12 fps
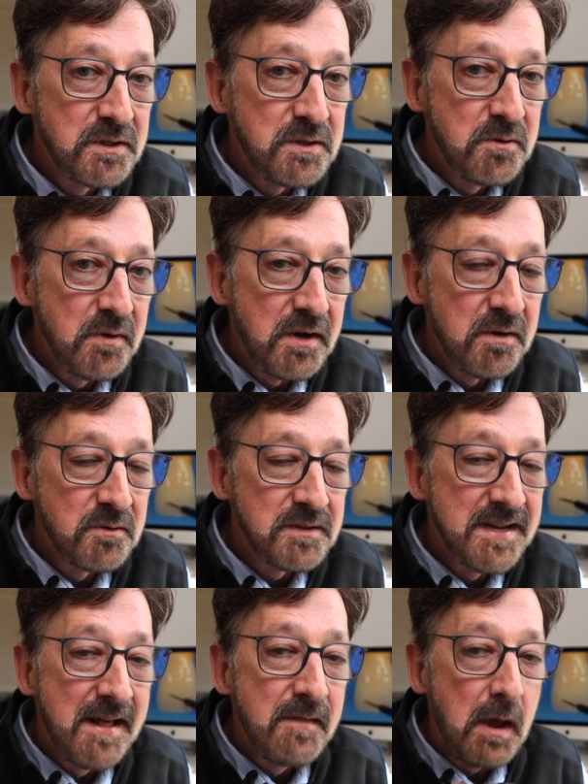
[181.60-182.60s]

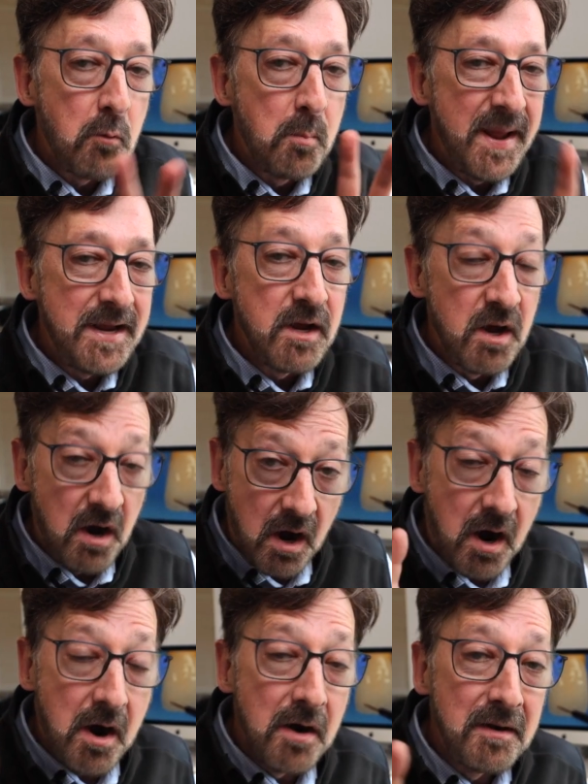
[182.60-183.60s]
studios that will make
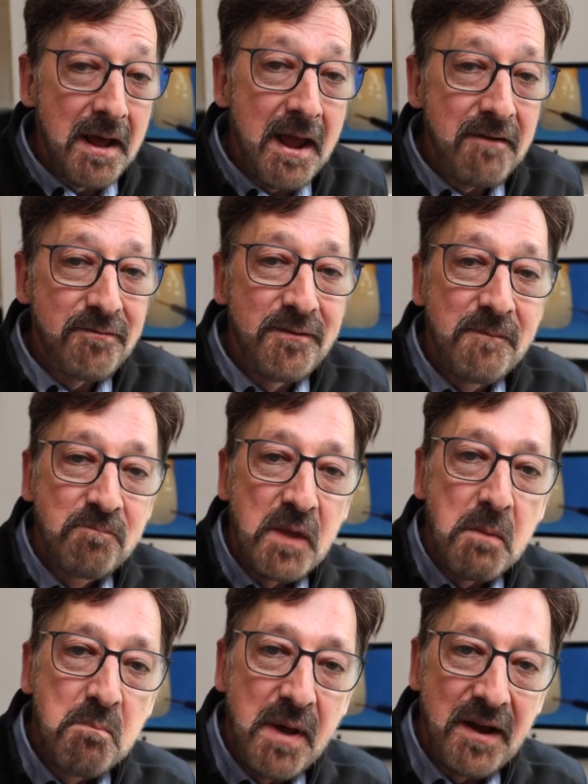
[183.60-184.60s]
our life
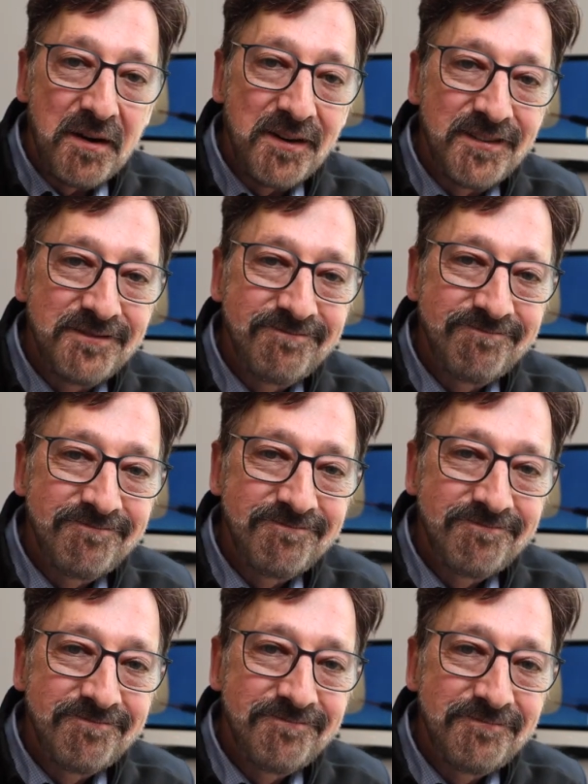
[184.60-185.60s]
better.
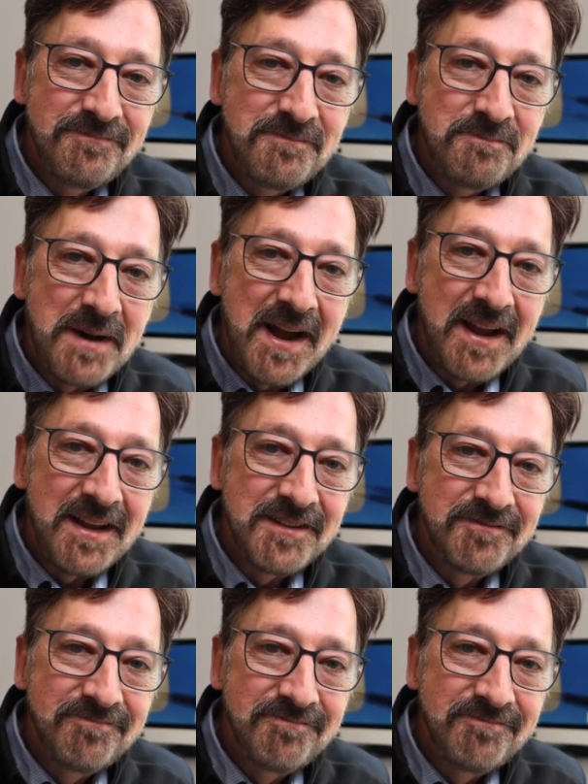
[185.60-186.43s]
Bye.